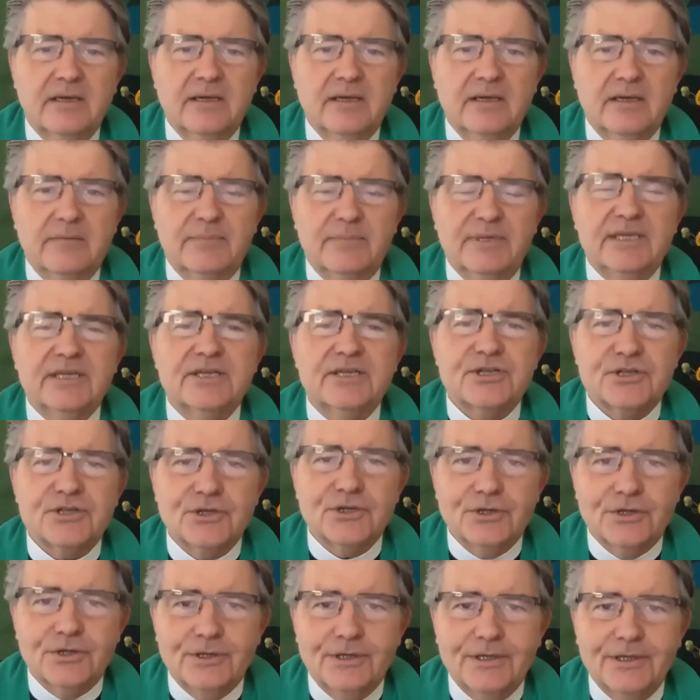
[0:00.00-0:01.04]
Be
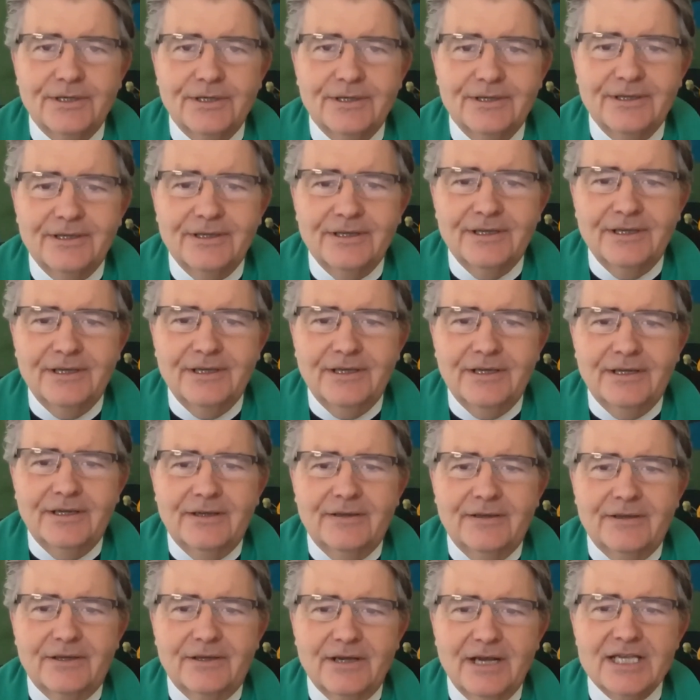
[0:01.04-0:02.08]
assured,
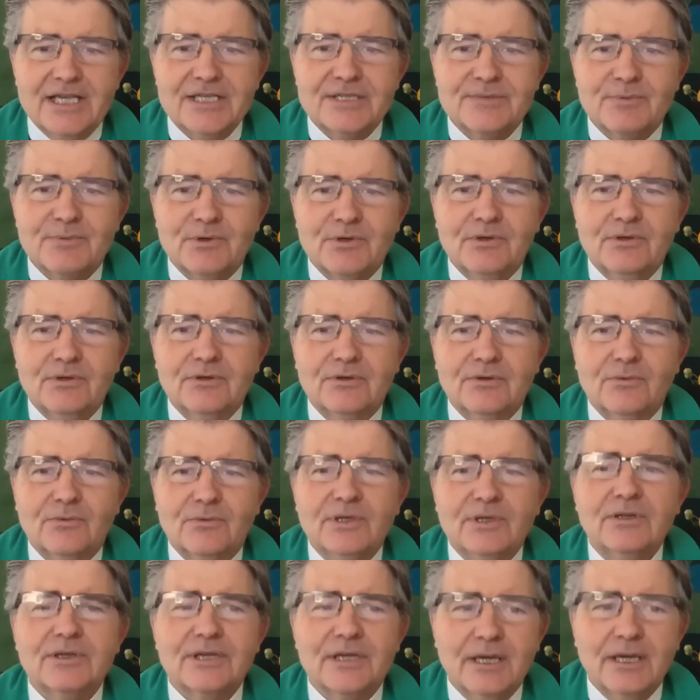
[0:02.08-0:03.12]
the gospel
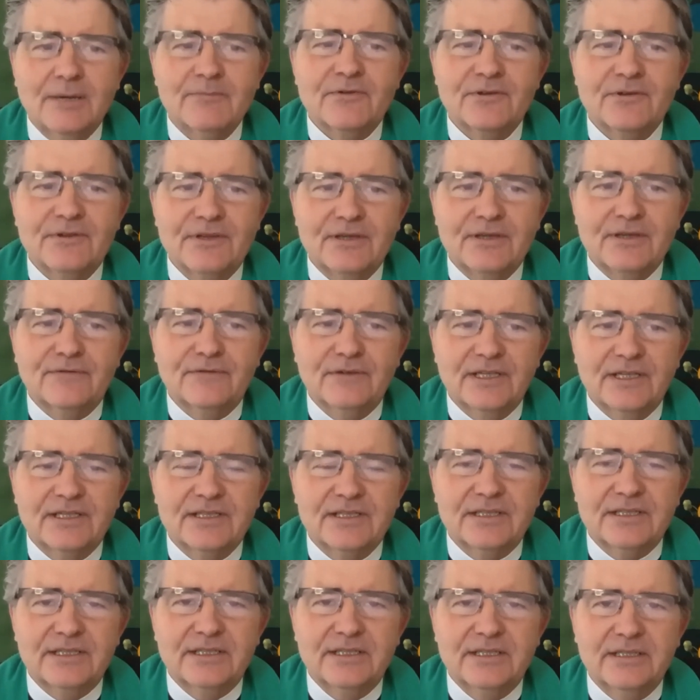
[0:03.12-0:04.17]
will comfort the
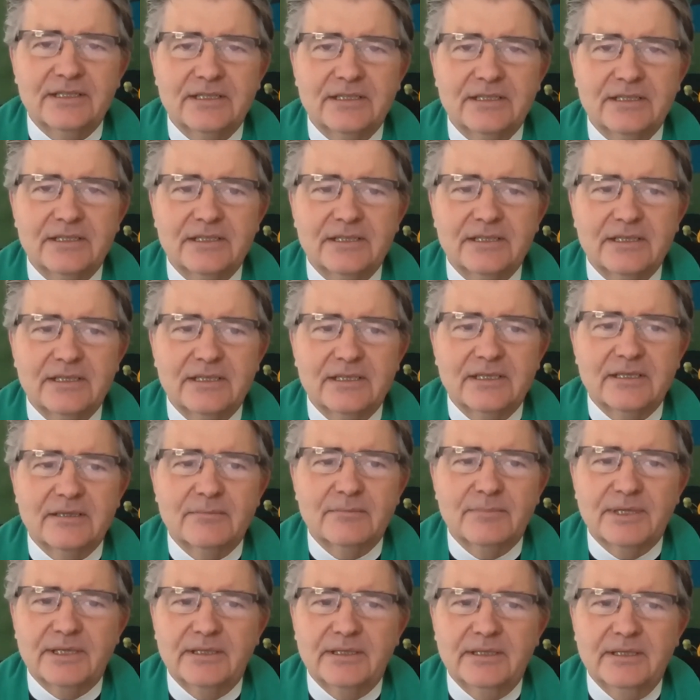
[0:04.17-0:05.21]
afflicted,
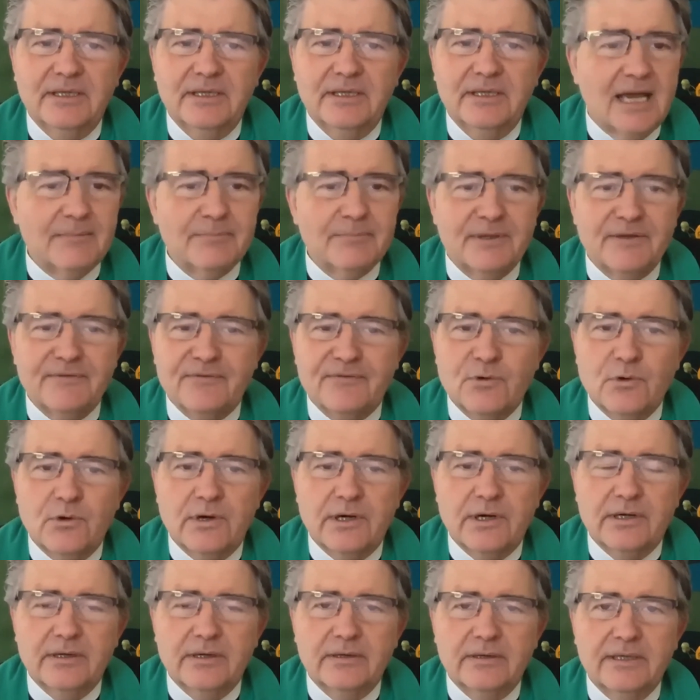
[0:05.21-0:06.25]
but not
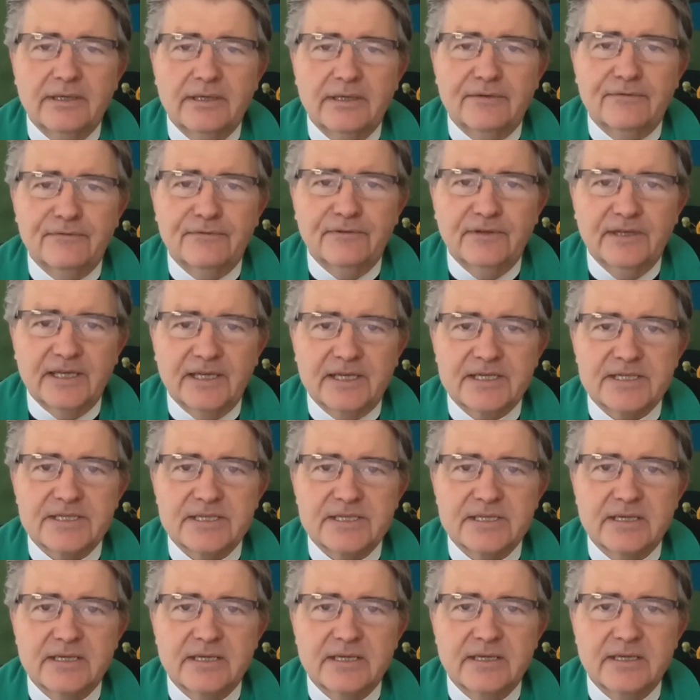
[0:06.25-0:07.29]
before it
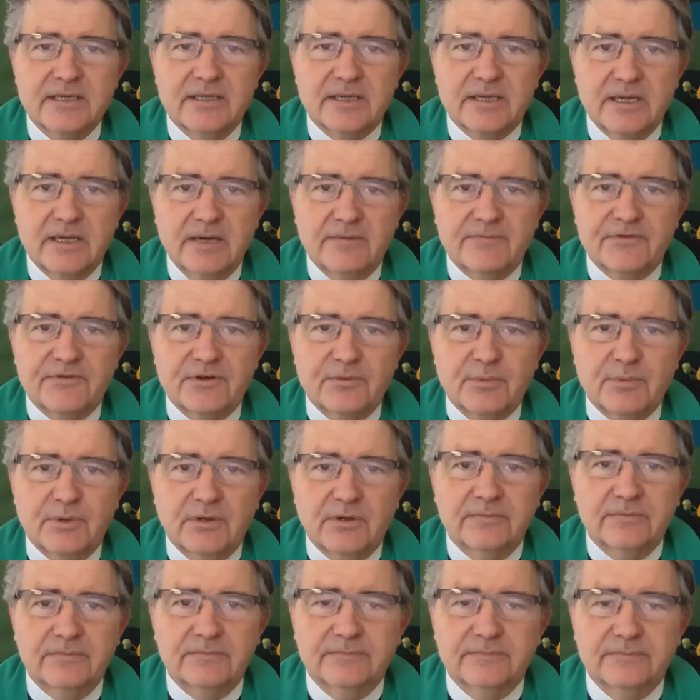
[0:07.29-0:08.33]
afflicts the comfortable.
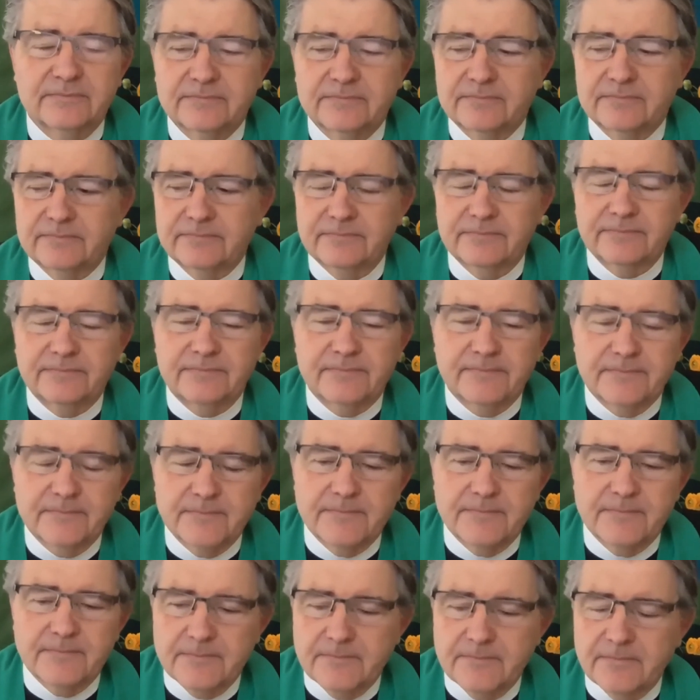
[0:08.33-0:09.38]

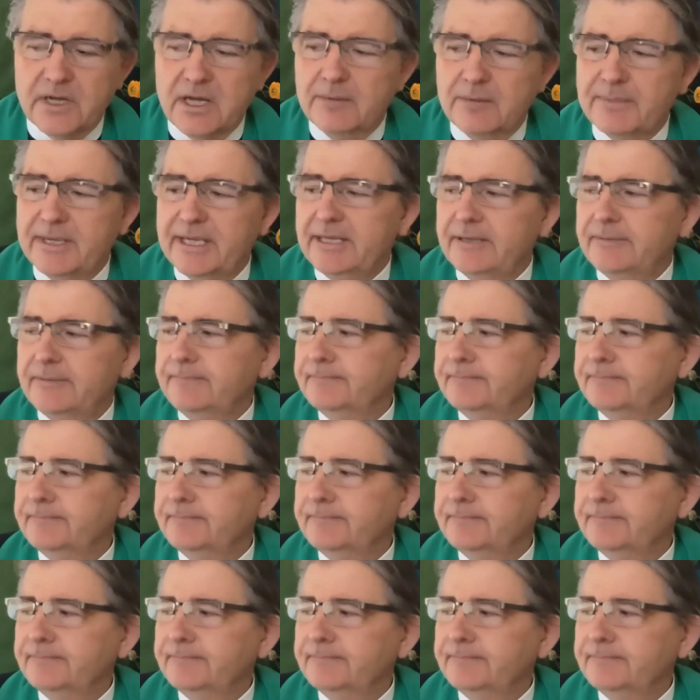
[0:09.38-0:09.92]
Amen.